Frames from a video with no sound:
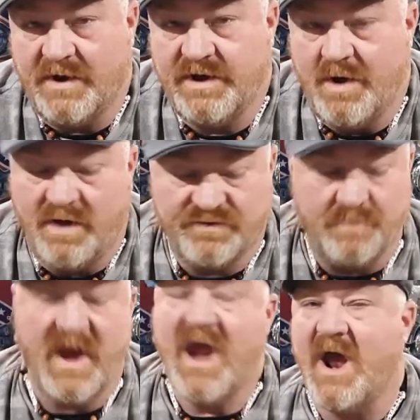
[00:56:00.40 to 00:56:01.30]
awesome.
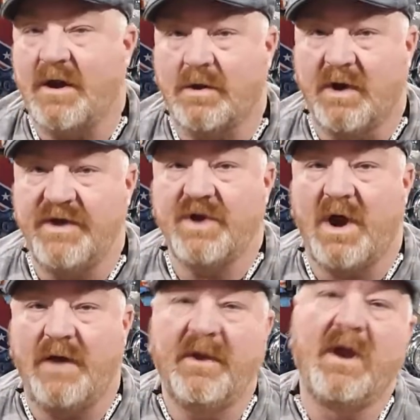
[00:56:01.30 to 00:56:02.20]
Had a great
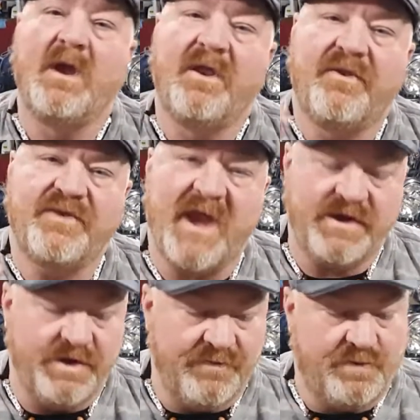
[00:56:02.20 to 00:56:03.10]
time.
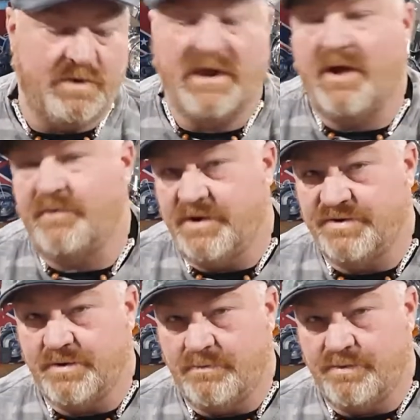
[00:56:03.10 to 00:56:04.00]
Thank you for allowing us
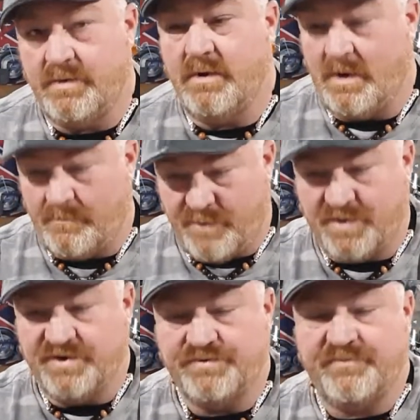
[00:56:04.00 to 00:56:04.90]
to
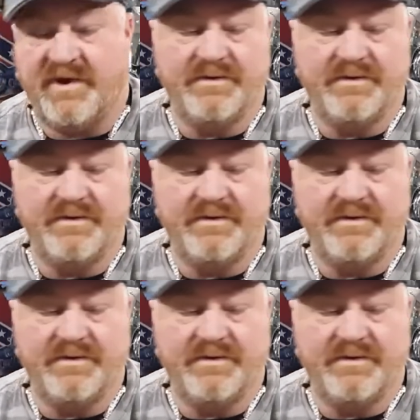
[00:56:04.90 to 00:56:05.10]
participate.